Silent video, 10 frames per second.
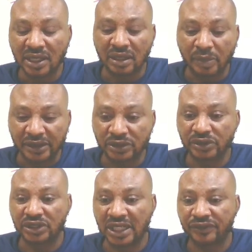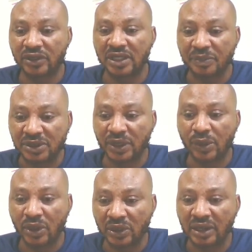the battery used to charge for 100%. When
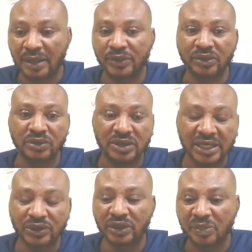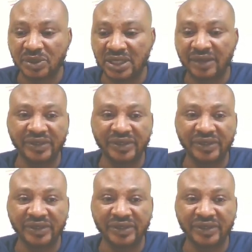you're working on your laptop, it gets 100%.